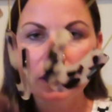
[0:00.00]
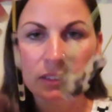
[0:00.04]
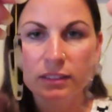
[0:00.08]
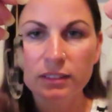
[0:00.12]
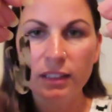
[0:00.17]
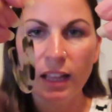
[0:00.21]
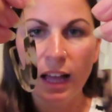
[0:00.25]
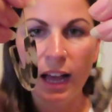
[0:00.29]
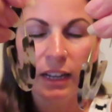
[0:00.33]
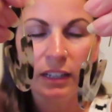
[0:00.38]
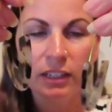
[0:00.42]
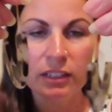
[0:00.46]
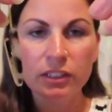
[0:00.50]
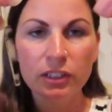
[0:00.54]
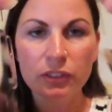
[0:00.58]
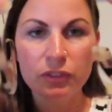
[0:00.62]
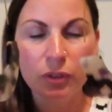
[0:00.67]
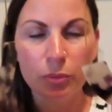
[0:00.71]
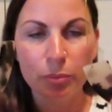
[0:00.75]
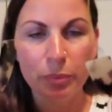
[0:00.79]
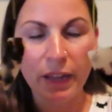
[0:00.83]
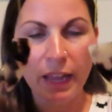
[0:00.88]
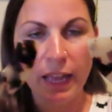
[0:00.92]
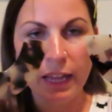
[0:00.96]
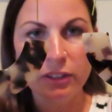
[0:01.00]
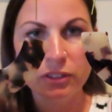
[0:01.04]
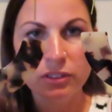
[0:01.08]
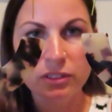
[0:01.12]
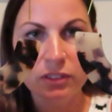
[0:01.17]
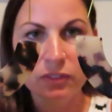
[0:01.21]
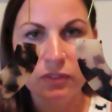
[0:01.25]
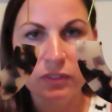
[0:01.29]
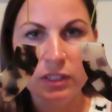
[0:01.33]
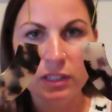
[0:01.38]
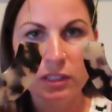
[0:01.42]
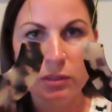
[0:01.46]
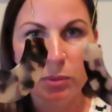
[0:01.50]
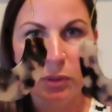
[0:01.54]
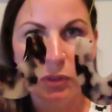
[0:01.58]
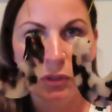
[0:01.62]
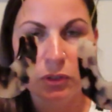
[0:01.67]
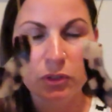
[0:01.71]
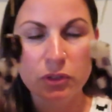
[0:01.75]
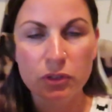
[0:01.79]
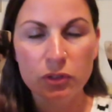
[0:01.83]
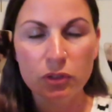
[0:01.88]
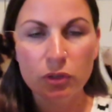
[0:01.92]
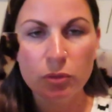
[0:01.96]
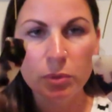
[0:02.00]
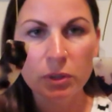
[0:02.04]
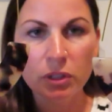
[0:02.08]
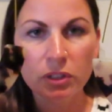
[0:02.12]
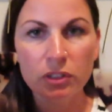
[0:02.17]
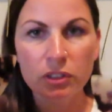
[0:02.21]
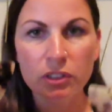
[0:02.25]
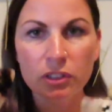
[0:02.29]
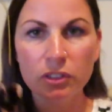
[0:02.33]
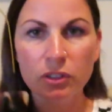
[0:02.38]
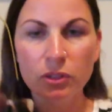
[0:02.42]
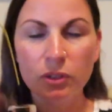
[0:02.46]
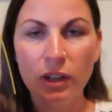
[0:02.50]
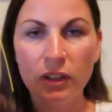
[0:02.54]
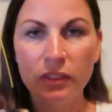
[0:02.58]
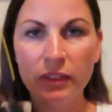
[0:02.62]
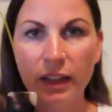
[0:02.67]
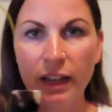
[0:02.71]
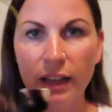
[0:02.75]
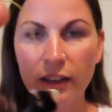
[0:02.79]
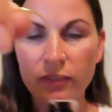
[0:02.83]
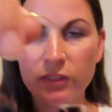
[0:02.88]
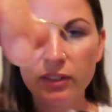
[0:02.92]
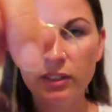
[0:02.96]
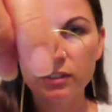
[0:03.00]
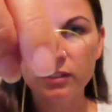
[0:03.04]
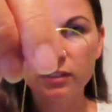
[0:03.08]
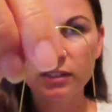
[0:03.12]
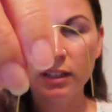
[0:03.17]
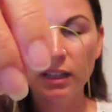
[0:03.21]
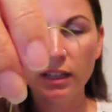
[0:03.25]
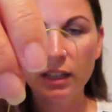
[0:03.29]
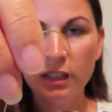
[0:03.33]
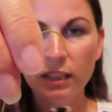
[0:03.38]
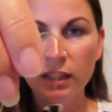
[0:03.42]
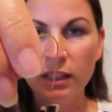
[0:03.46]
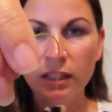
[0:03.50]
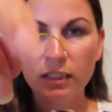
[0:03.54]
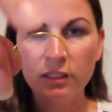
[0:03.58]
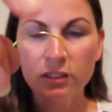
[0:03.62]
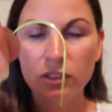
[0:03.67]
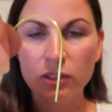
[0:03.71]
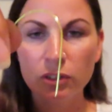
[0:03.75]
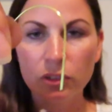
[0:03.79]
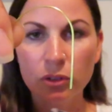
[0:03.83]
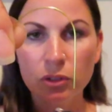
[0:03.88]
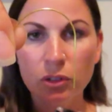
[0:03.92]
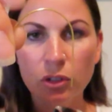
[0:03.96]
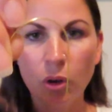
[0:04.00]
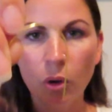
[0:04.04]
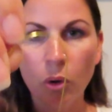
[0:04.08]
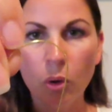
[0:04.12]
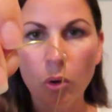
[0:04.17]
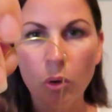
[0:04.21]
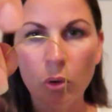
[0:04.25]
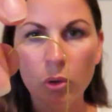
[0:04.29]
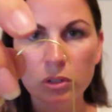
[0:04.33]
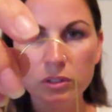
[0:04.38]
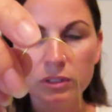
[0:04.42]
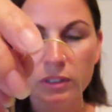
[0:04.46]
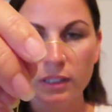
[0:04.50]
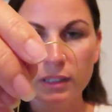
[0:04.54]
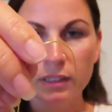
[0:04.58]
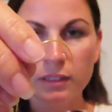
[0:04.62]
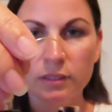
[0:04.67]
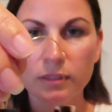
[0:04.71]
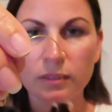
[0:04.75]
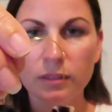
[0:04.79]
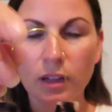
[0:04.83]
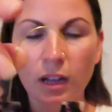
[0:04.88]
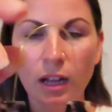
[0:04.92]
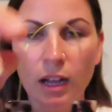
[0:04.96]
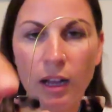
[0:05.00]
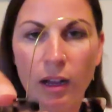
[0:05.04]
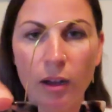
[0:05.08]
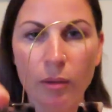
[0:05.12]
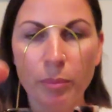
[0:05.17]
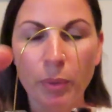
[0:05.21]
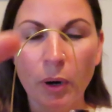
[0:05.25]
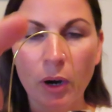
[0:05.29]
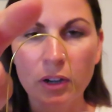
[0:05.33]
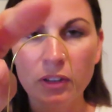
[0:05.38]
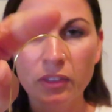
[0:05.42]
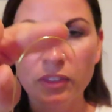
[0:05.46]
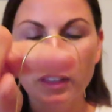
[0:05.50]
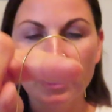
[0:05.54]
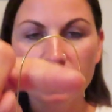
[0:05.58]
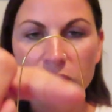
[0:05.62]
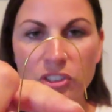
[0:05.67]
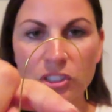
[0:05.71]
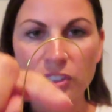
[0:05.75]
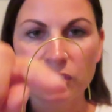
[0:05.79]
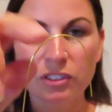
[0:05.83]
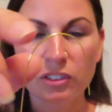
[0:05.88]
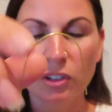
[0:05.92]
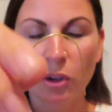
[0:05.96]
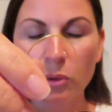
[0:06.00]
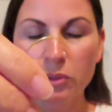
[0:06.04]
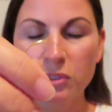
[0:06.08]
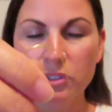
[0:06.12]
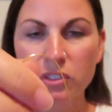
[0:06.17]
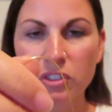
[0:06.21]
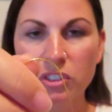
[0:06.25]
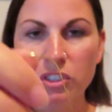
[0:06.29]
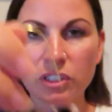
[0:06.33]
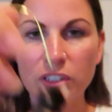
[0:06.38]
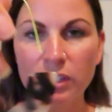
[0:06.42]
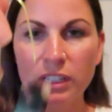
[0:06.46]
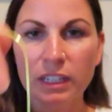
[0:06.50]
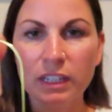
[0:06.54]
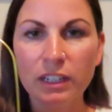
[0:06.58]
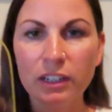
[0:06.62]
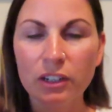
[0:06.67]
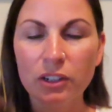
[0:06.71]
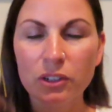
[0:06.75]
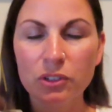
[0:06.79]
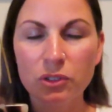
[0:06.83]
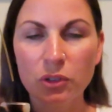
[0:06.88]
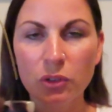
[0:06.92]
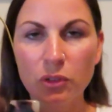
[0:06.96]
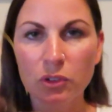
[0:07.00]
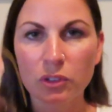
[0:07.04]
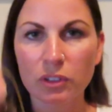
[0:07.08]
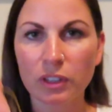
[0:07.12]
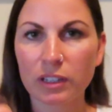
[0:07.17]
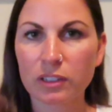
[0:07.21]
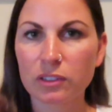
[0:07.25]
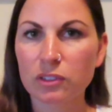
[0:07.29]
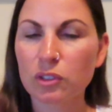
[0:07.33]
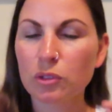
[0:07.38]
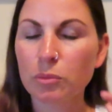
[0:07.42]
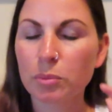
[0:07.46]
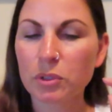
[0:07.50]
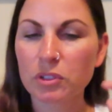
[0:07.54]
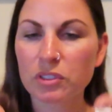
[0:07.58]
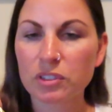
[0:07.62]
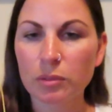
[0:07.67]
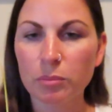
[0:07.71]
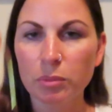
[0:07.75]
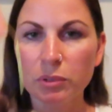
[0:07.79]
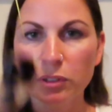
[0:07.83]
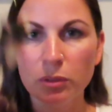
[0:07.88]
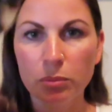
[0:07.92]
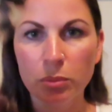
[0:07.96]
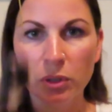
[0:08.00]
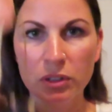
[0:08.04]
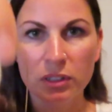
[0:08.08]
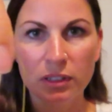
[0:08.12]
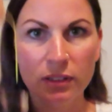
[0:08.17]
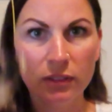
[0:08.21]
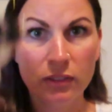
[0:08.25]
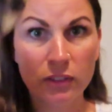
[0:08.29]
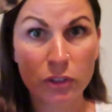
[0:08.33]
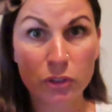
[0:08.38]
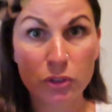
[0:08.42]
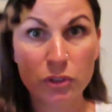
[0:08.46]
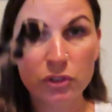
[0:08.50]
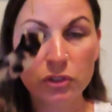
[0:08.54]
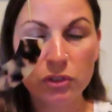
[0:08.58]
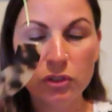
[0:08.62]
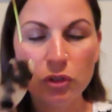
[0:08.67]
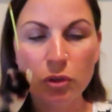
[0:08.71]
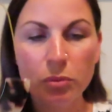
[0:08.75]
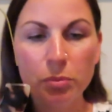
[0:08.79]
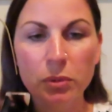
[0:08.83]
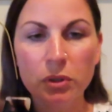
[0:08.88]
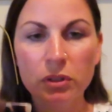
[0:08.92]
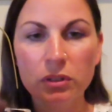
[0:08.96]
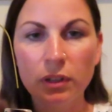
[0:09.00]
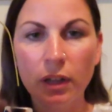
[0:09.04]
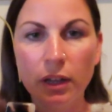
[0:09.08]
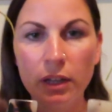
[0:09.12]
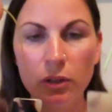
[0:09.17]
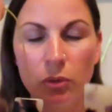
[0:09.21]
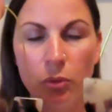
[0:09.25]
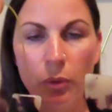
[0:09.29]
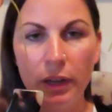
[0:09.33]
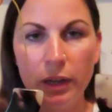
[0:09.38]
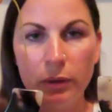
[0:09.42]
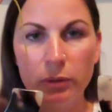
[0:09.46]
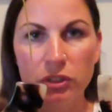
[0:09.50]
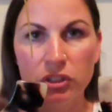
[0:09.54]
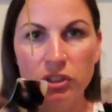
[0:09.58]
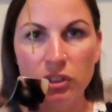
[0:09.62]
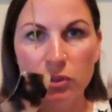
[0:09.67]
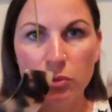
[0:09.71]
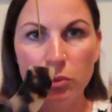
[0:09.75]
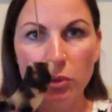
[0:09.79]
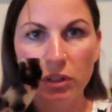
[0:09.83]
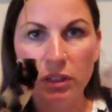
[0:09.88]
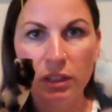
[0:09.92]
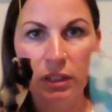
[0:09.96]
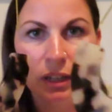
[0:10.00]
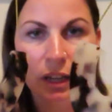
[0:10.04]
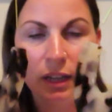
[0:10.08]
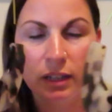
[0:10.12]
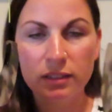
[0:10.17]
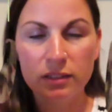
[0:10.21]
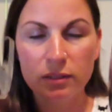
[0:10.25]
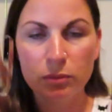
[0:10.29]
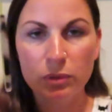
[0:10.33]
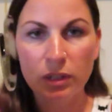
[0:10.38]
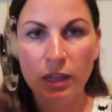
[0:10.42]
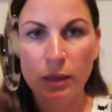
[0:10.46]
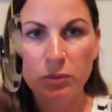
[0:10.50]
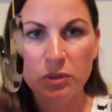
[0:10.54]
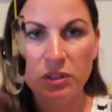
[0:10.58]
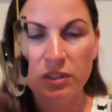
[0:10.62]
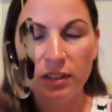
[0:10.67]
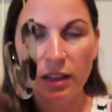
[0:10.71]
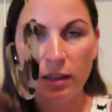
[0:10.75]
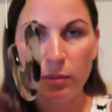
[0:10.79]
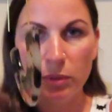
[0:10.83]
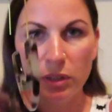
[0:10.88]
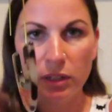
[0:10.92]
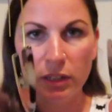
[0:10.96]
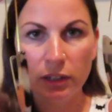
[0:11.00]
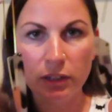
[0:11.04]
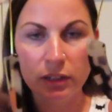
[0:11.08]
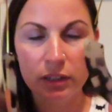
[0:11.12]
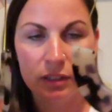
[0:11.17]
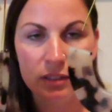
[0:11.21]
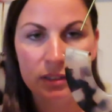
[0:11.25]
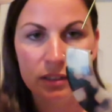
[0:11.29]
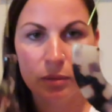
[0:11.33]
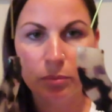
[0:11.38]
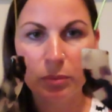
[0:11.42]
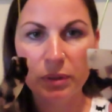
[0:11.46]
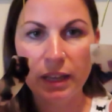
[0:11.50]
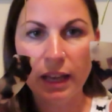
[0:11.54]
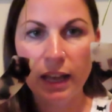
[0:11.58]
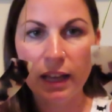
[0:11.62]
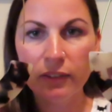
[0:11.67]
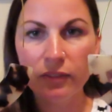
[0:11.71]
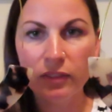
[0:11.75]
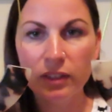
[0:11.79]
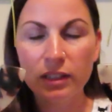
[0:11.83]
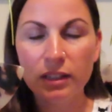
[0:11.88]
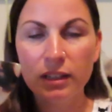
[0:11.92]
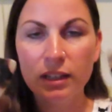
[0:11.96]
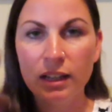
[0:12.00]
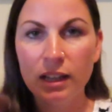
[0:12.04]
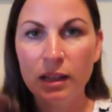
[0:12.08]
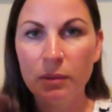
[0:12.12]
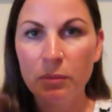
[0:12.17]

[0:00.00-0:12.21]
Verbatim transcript: a lot of different patterns of these, but they're super cute and they have this little gold uh, part that just goes into your ear. So they're like super simple to put in and they're super lightweight, which is really nice. Sometimes statement earrings can be heavy,